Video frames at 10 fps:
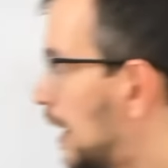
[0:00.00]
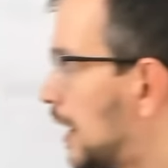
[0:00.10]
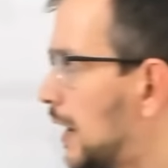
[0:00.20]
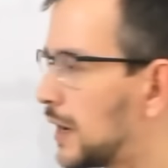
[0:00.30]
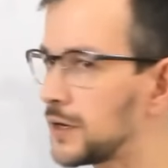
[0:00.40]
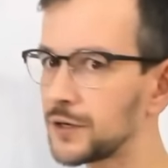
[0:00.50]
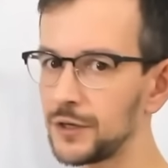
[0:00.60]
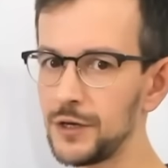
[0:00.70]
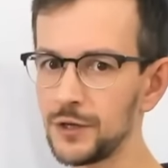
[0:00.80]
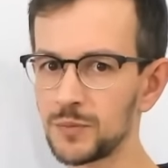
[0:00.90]
and
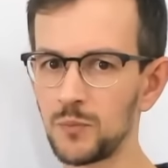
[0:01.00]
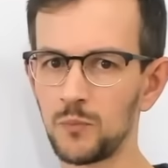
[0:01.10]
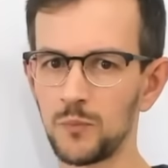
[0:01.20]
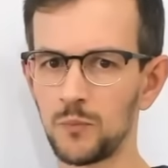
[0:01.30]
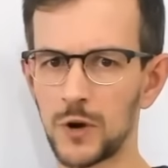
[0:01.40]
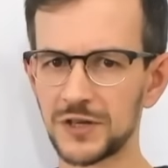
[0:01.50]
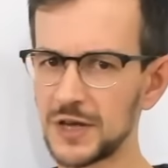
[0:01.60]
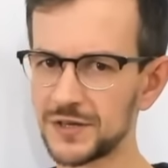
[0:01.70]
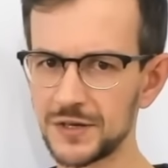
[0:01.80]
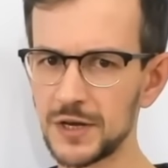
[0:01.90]
it
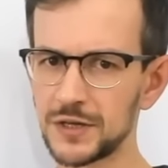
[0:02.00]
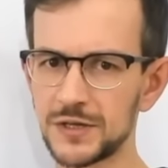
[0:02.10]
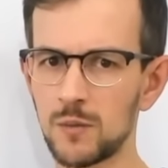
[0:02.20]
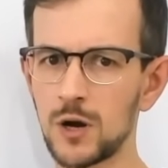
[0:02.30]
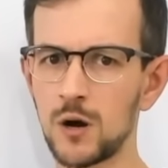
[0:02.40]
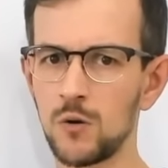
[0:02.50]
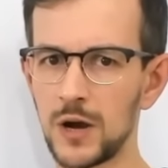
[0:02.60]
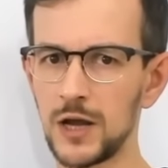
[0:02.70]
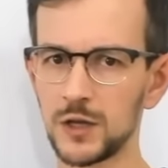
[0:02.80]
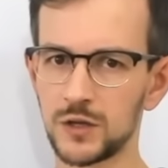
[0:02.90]
processes that somehow
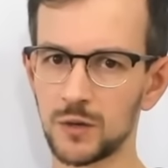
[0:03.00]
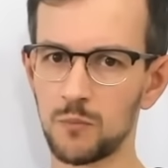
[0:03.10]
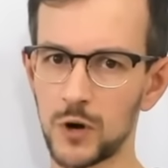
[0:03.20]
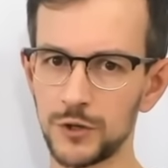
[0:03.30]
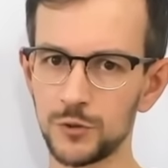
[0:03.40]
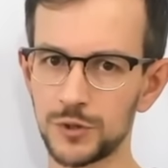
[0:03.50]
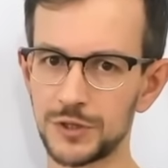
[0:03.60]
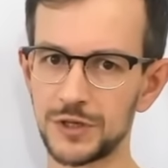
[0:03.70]
and produces